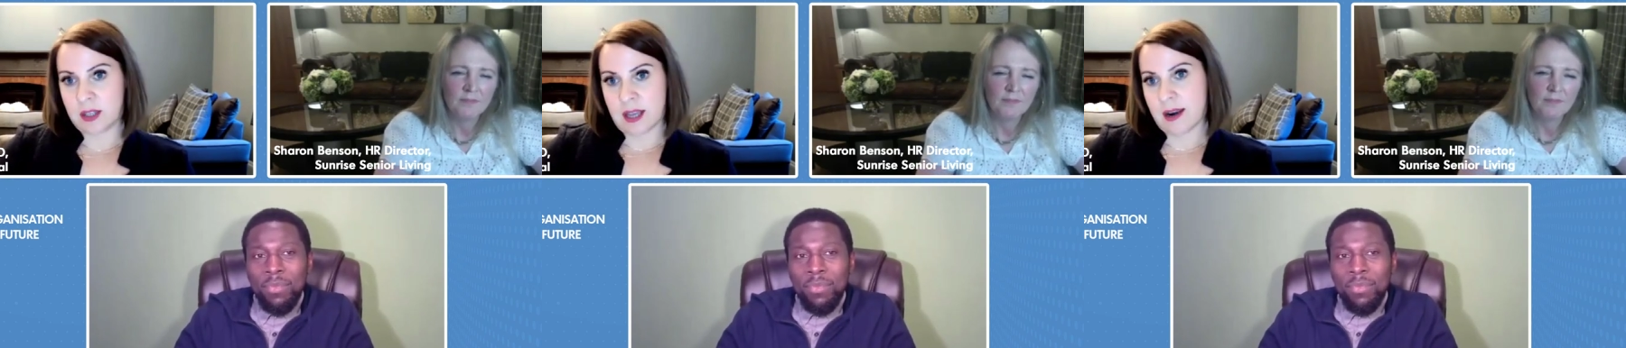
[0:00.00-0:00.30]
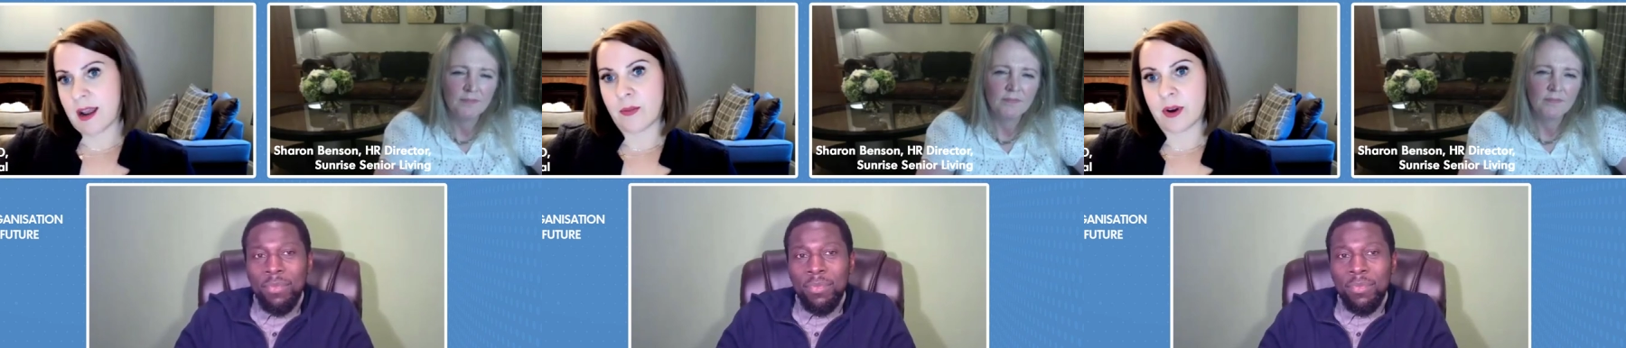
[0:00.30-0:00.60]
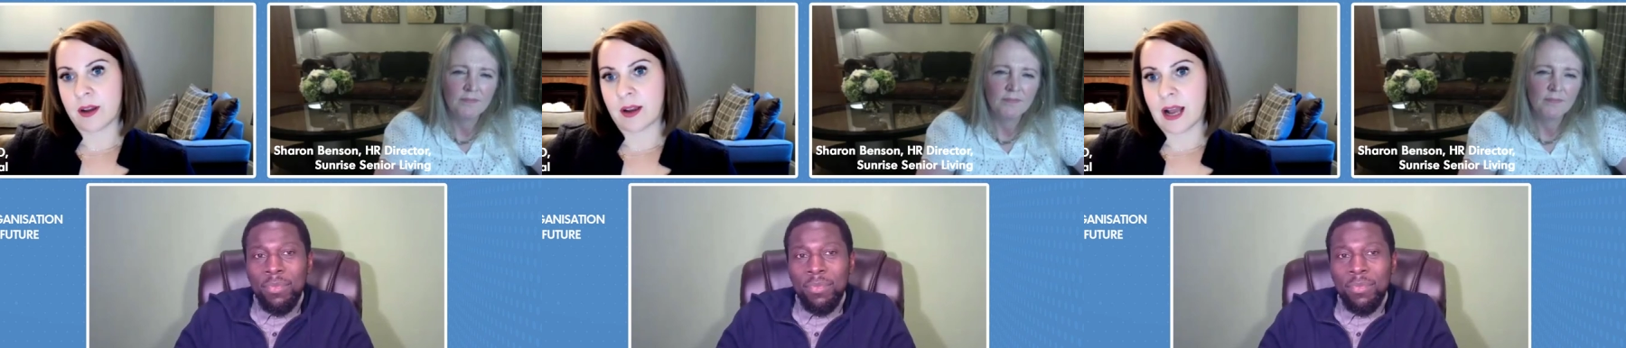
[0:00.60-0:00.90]
Speaker 1: that
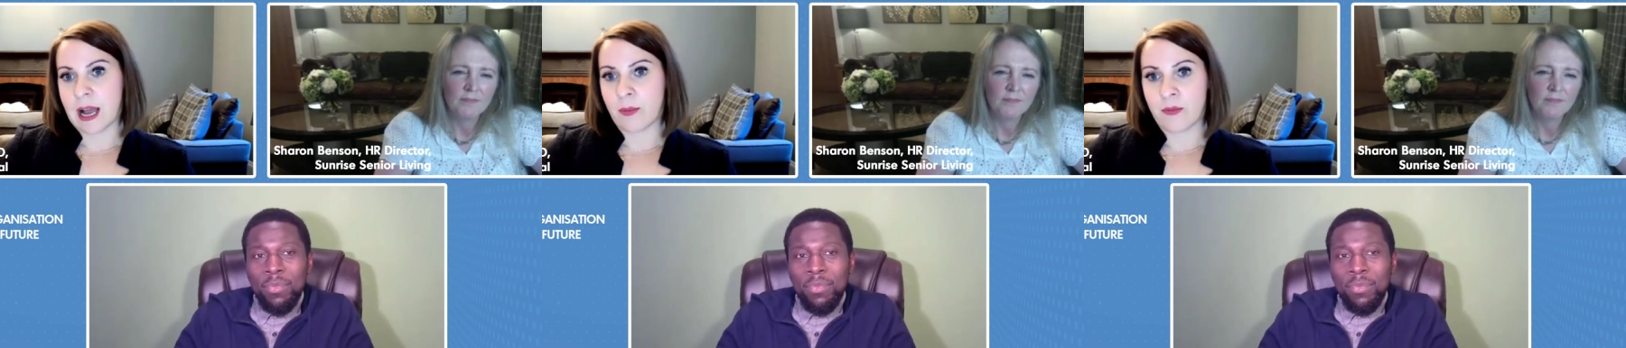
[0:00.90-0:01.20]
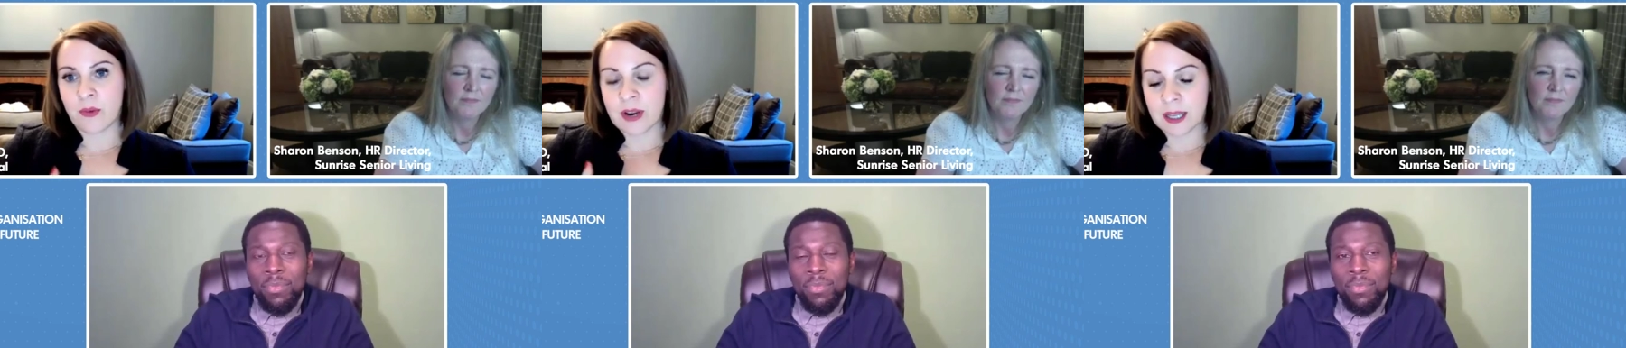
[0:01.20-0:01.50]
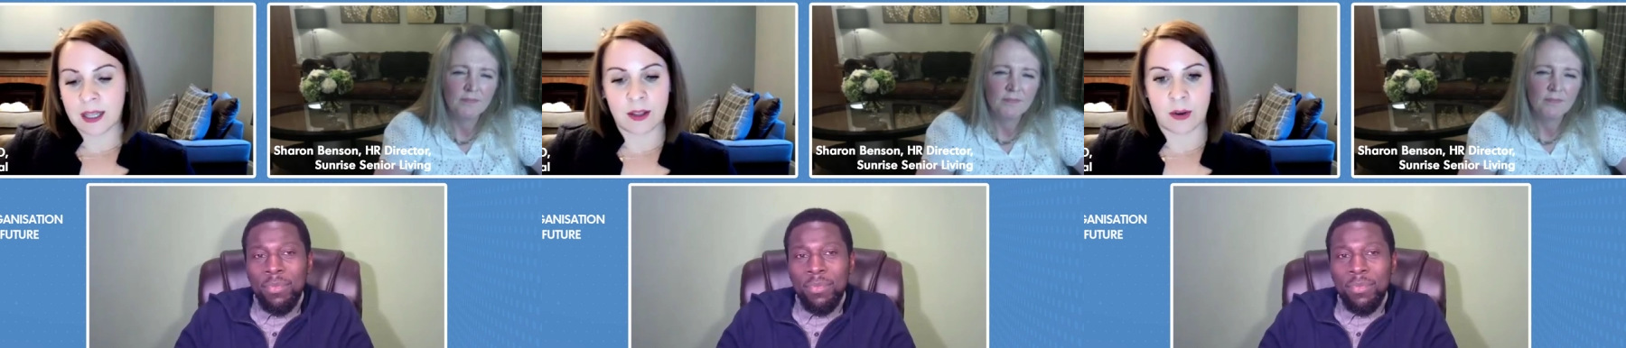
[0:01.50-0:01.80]
network. I'm
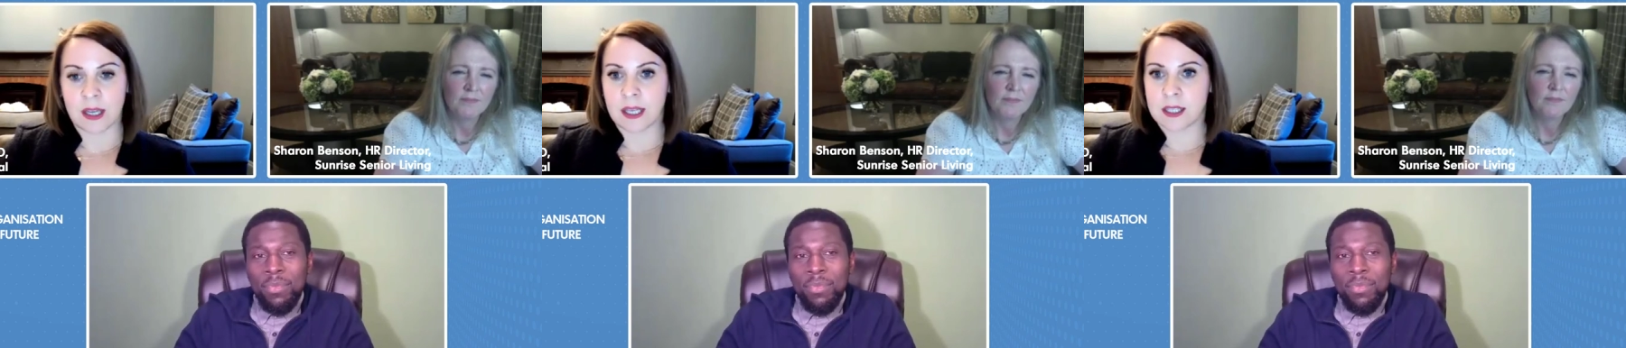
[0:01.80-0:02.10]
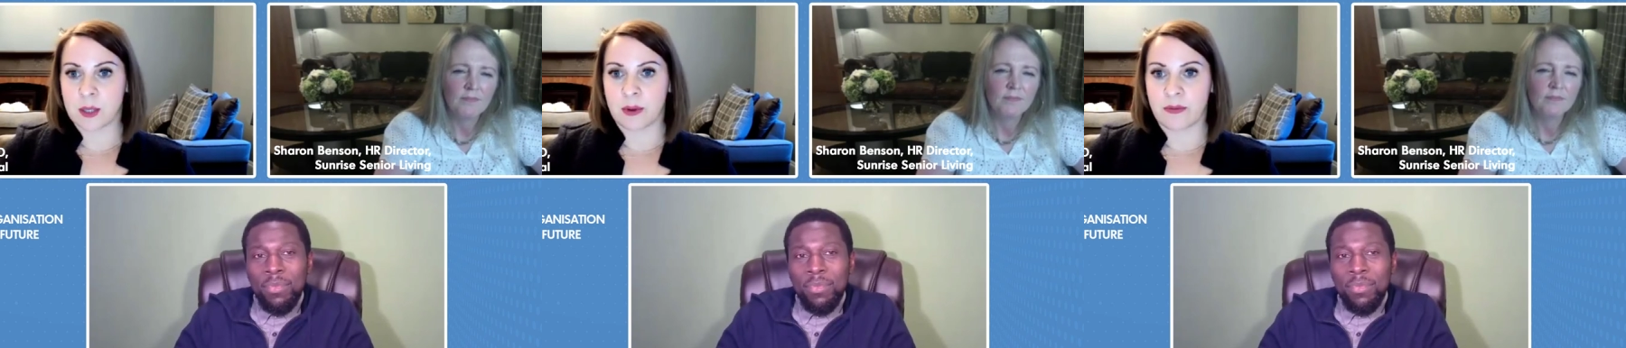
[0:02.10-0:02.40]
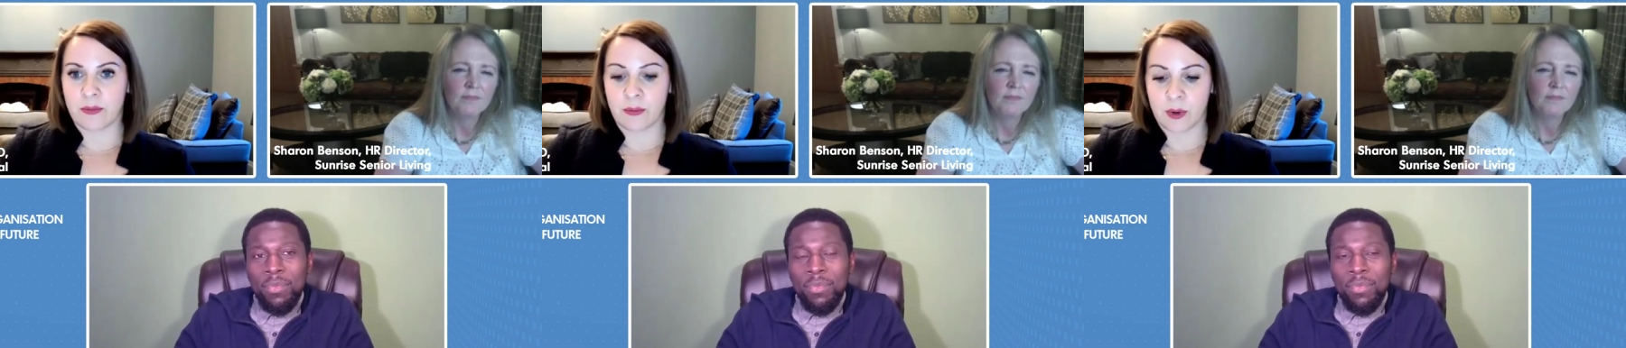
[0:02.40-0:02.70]
really lucky to
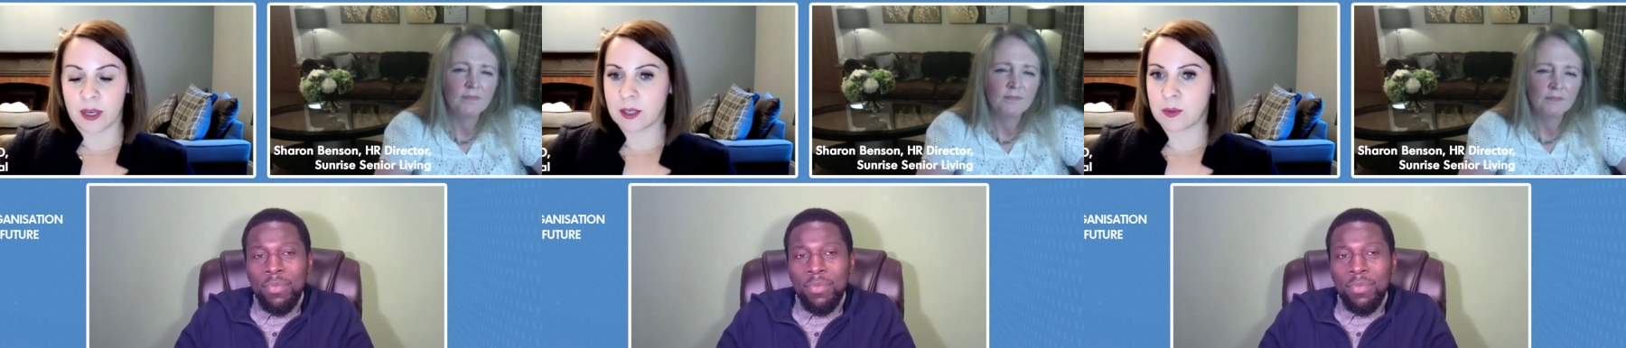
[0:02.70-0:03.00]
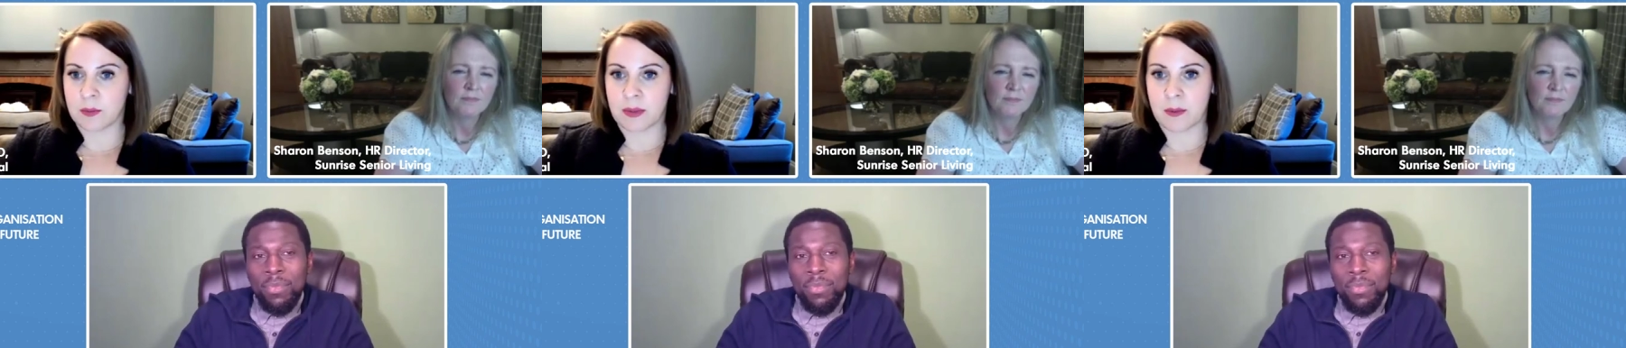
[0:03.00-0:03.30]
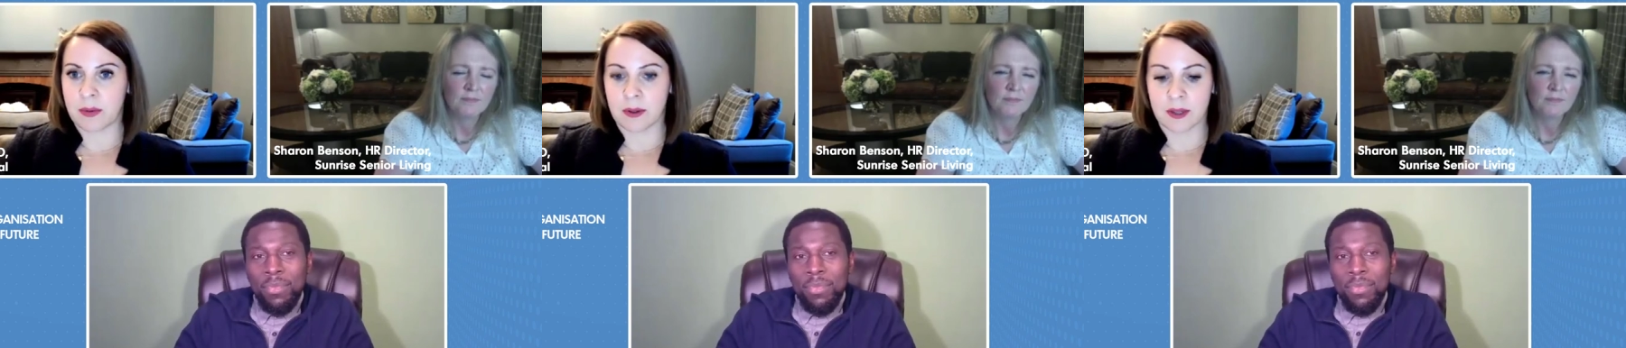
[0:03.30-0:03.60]
have worked with
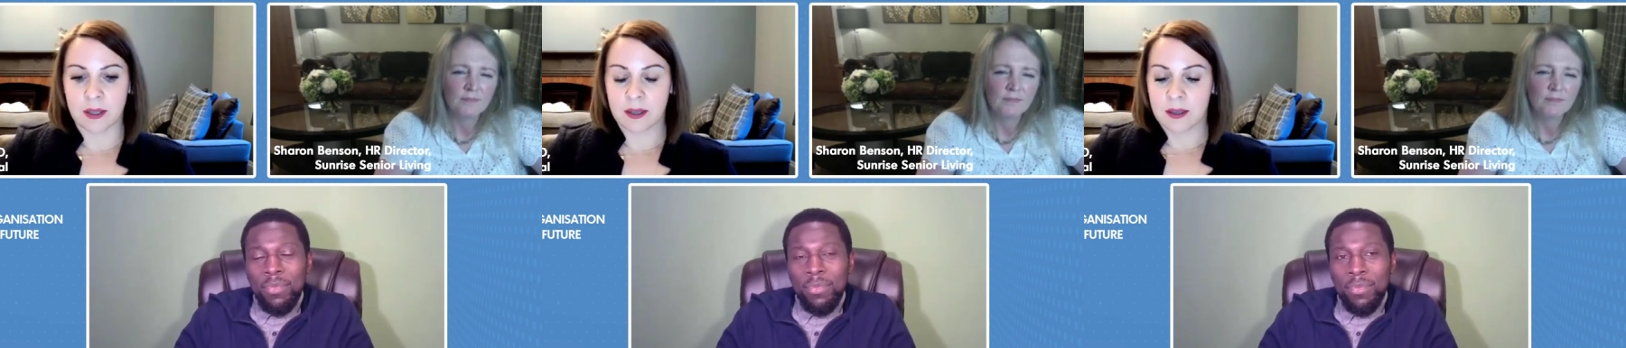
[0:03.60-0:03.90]
people